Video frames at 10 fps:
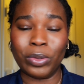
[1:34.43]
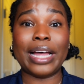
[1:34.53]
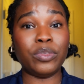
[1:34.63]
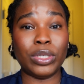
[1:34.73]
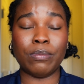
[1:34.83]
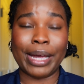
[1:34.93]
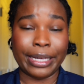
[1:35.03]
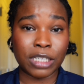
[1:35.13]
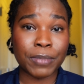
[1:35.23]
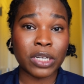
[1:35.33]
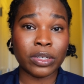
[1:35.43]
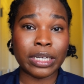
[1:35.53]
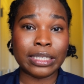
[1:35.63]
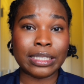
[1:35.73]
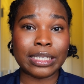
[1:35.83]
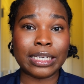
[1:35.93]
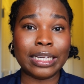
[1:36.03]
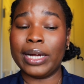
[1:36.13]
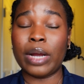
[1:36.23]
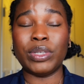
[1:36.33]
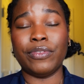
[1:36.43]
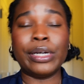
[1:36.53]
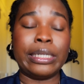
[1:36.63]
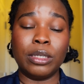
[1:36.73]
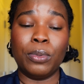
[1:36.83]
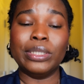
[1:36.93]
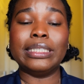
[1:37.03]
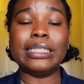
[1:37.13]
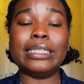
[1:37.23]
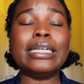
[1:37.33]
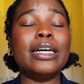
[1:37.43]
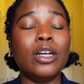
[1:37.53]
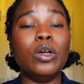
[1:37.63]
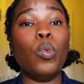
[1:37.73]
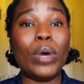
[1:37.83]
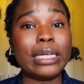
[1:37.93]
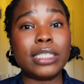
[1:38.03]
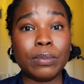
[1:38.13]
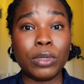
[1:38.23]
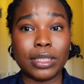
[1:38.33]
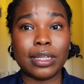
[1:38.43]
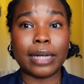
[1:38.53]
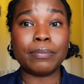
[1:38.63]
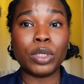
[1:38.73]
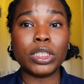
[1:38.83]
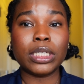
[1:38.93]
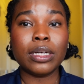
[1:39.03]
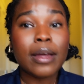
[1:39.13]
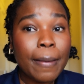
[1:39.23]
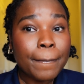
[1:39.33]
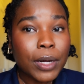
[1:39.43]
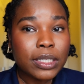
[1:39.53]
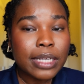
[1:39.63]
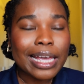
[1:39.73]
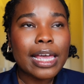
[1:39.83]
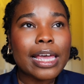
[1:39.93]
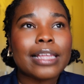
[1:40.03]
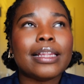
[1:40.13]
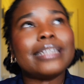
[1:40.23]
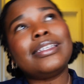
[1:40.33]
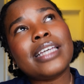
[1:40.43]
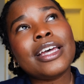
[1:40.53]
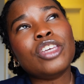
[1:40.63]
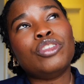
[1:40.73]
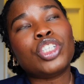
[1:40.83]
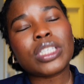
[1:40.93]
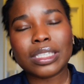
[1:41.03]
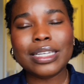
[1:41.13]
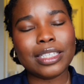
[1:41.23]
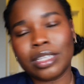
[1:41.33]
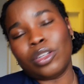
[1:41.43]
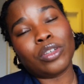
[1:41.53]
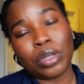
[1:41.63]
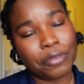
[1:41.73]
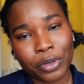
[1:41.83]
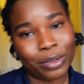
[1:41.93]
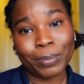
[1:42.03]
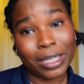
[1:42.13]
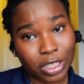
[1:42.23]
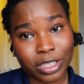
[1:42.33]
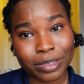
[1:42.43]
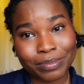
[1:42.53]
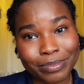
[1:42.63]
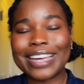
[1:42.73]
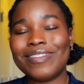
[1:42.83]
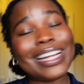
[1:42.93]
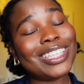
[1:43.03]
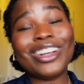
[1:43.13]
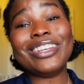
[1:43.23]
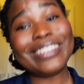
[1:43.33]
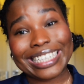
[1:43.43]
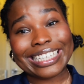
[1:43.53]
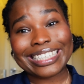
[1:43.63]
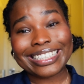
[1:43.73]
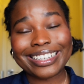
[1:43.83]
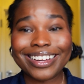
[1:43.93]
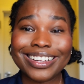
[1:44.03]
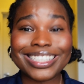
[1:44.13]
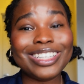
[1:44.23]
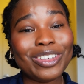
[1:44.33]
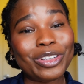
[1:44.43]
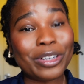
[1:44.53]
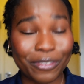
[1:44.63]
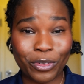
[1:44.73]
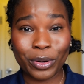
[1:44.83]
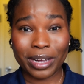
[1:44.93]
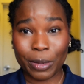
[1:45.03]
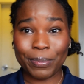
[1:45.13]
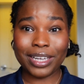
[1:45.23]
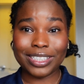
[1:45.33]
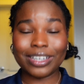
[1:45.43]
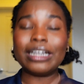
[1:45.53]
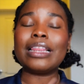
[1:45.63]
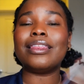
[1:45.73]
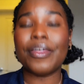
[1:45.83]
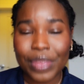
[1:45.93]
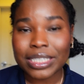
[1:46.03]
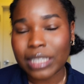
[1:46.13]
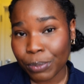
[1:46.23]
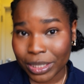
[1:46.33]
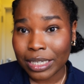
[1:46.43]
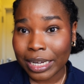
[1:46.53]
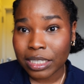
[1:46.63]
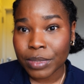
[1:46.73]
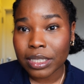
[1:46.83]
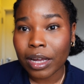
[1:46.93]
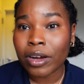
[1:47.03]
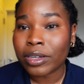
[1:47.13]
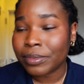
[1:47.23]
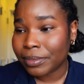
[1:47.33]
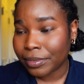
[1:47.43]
That was my experience and I was very disappointed when it smudged that much. But let's say you just need to look good for a picture. If that's all you need to look good for a picture, then this is a pretty nice mascara.